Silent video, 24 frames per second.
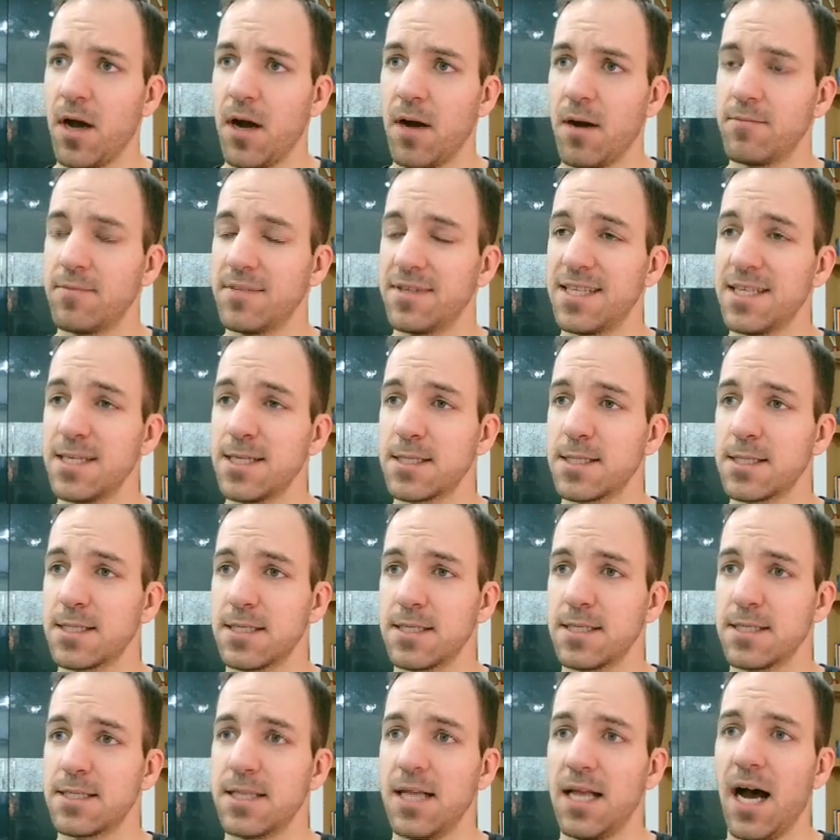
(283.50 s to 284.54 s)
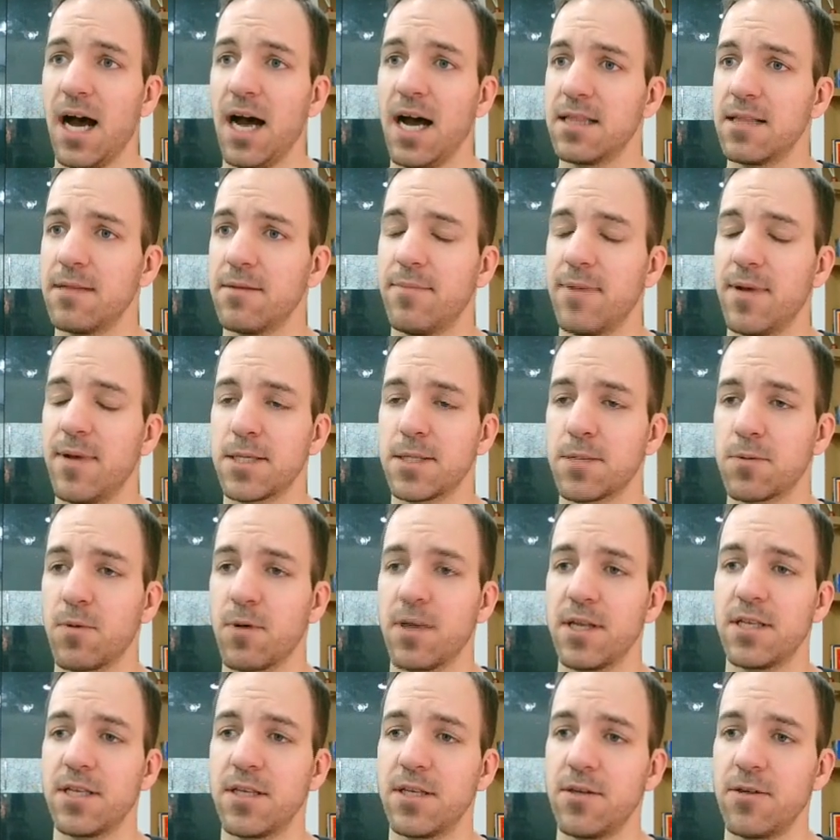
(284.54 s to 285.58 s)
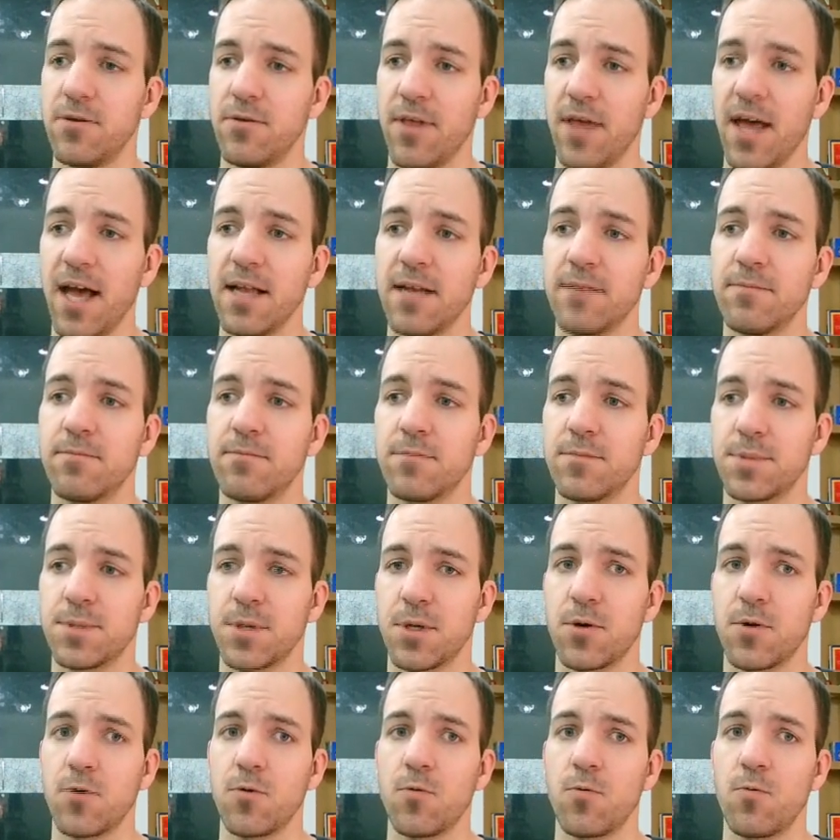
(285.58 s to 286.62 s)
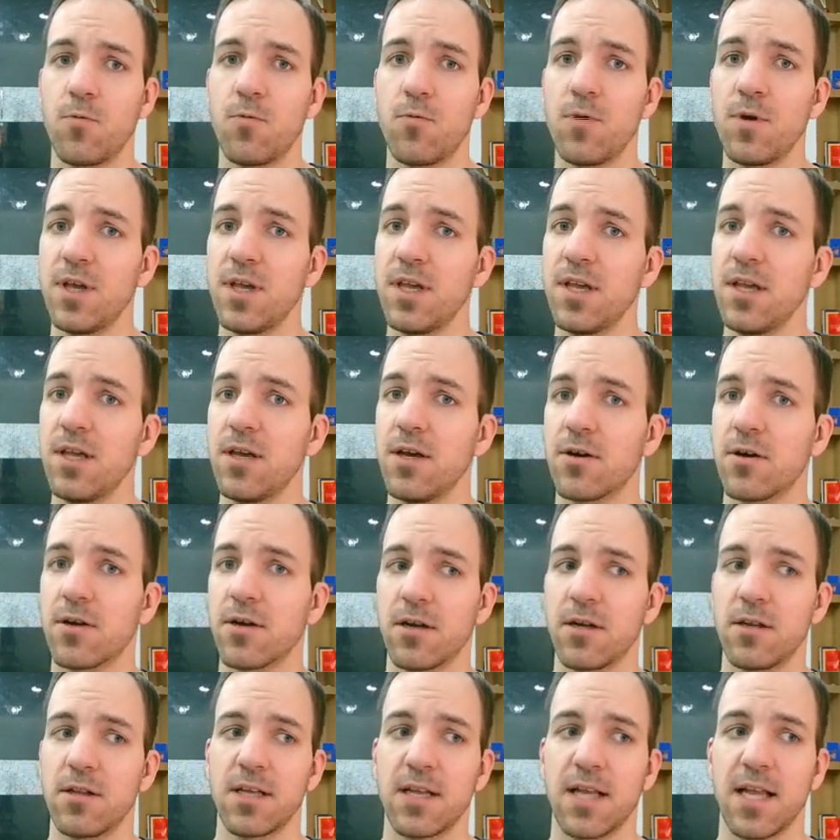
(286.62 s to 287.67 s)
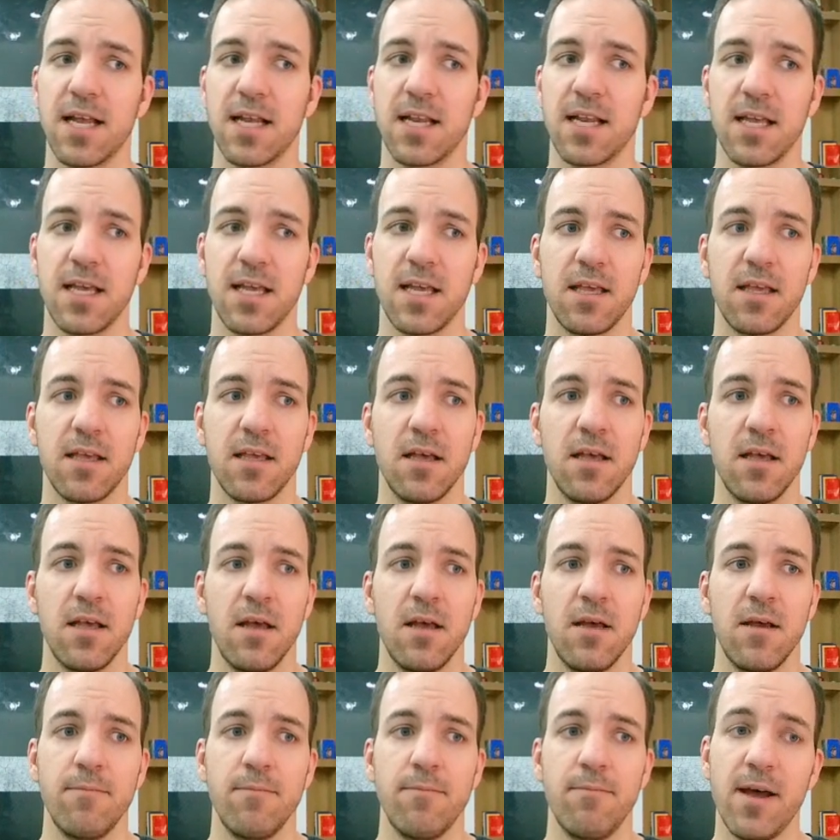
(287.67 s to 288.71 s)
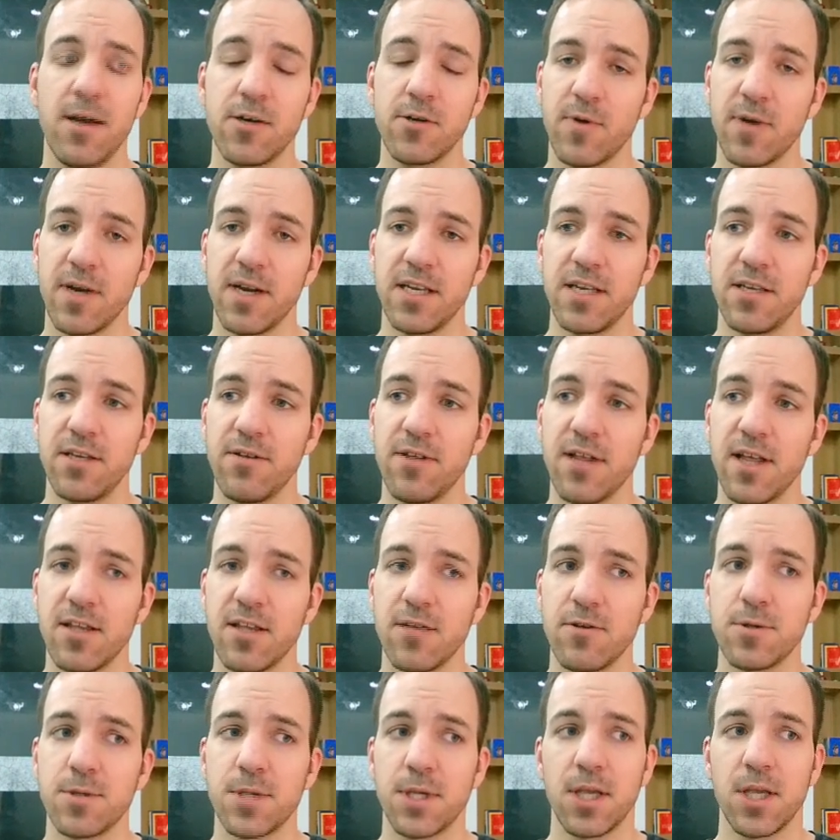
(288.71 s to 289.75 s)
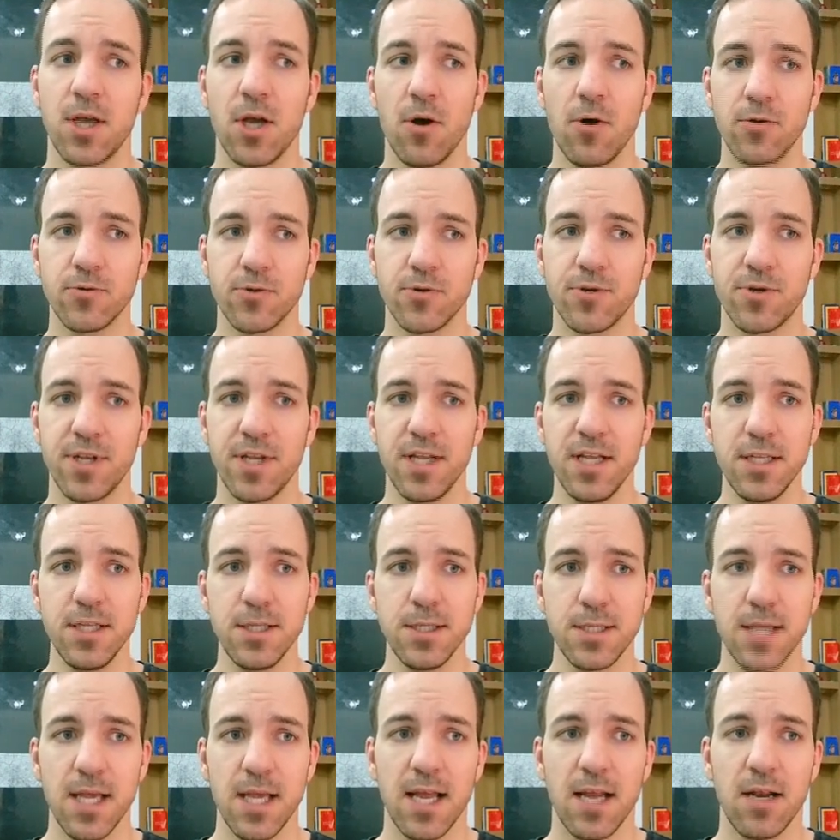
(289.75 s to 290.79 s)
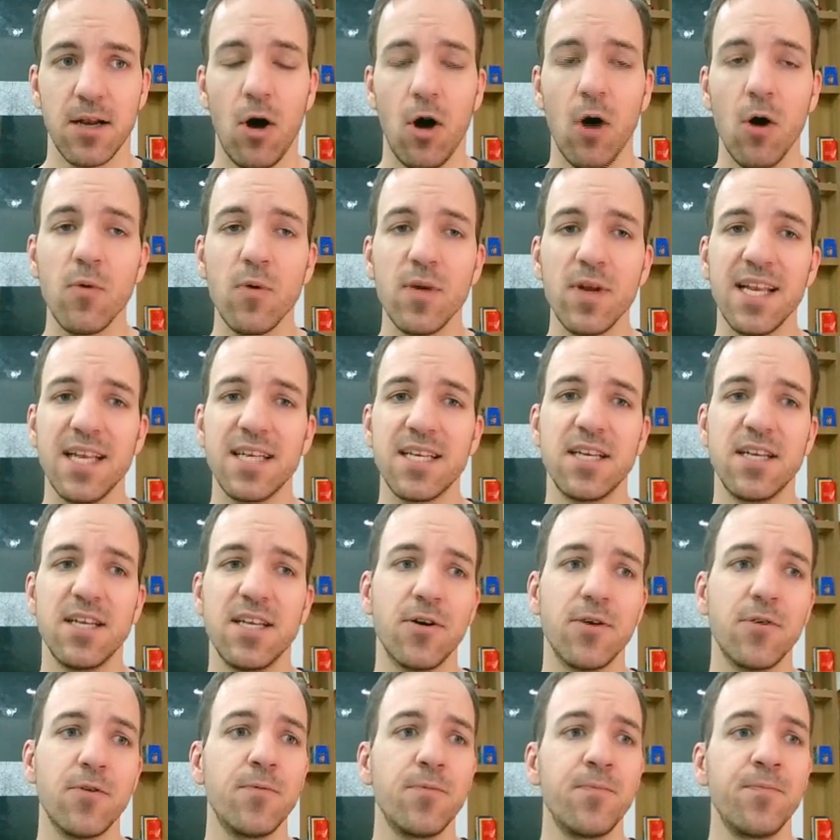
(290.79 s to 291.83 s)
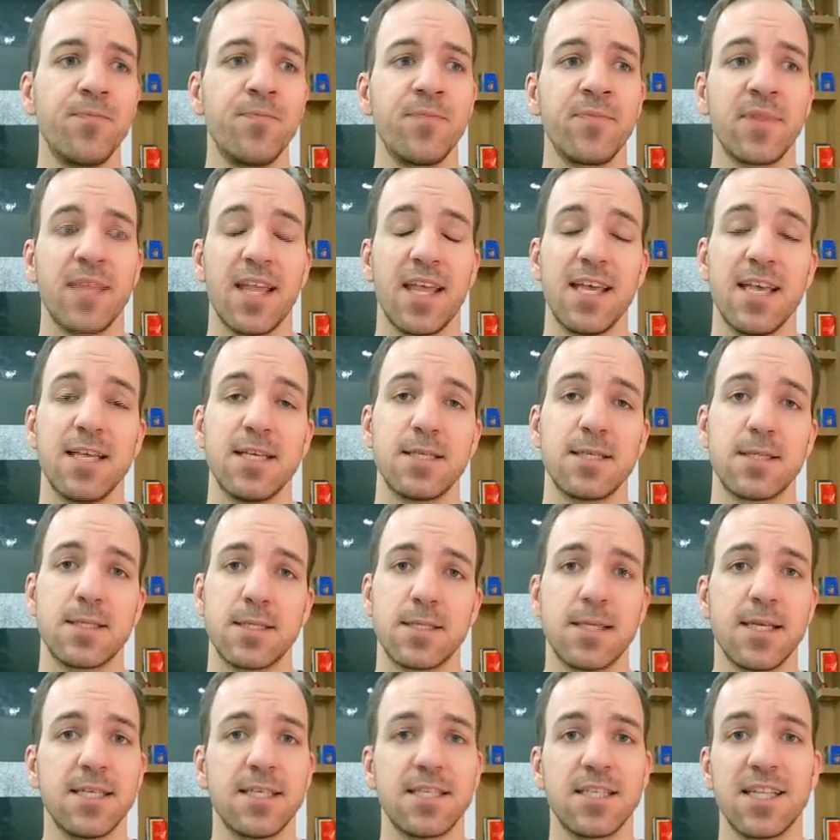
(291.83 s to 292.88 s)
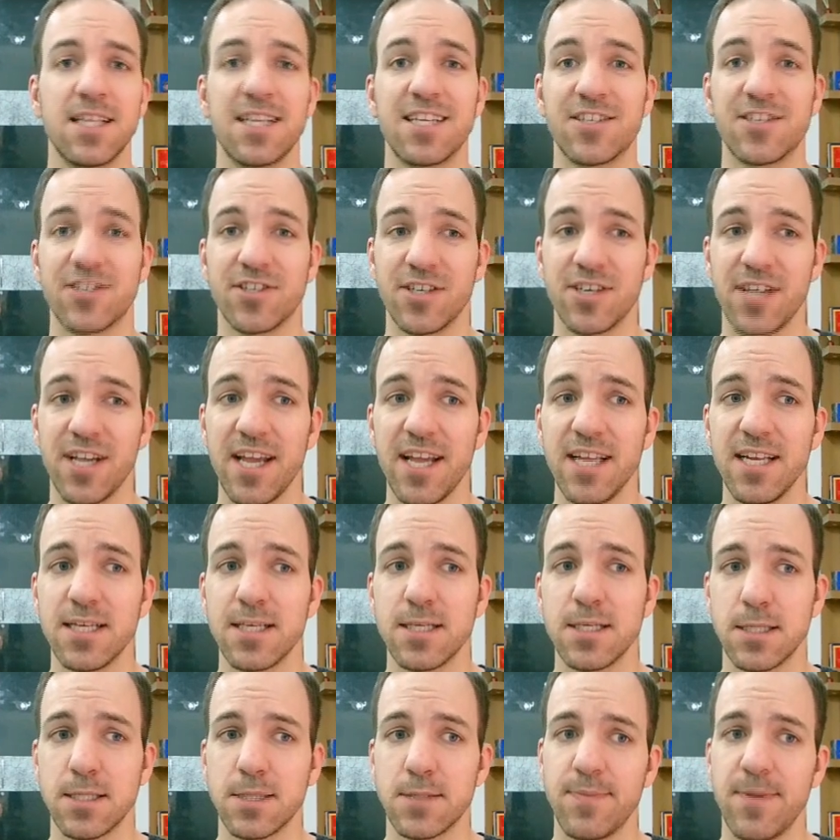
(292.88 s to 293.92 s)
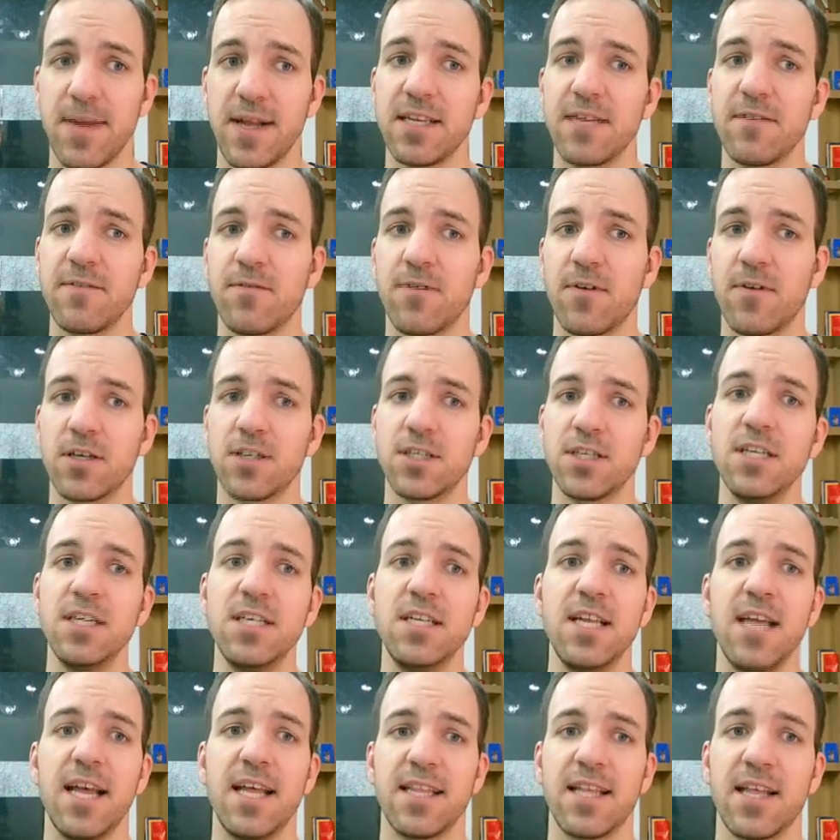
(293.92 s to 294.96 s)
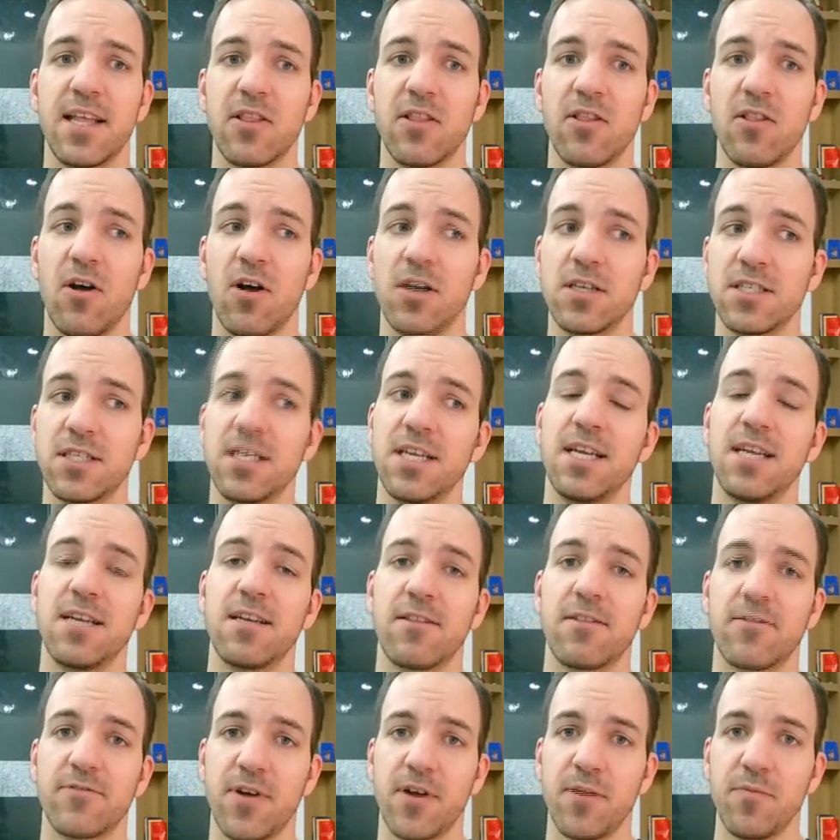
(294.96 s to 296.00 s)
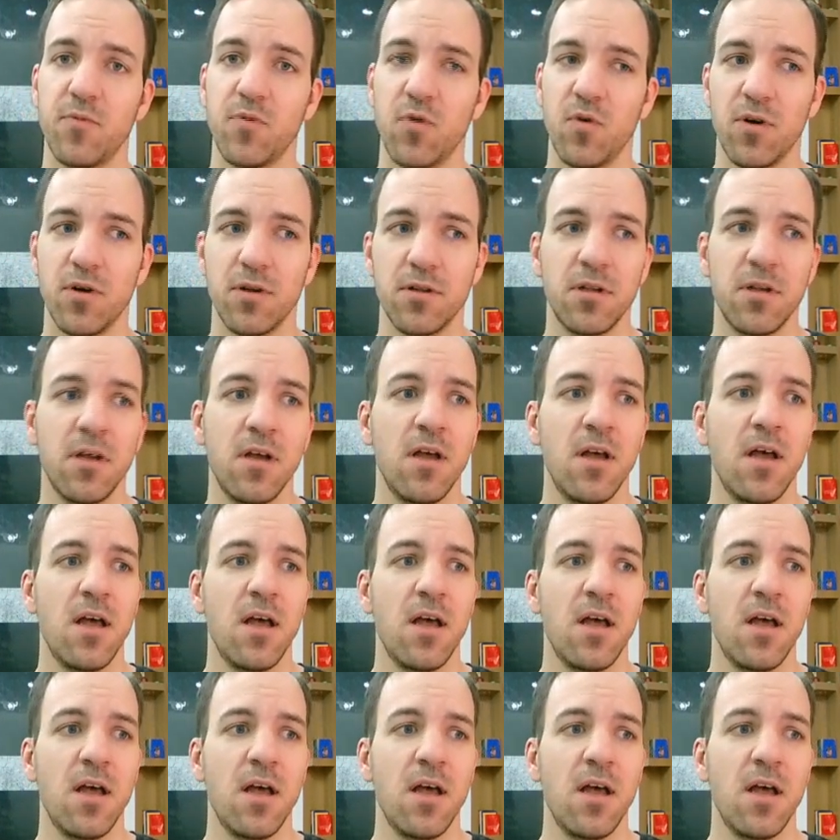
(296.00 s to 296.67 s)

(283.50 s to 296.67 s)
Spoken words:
But this is not the best way to do that. So we are going to look at a better way to do that using coroutines. And all we need to do is essentially create a suspending function and then launch it in a thread pool.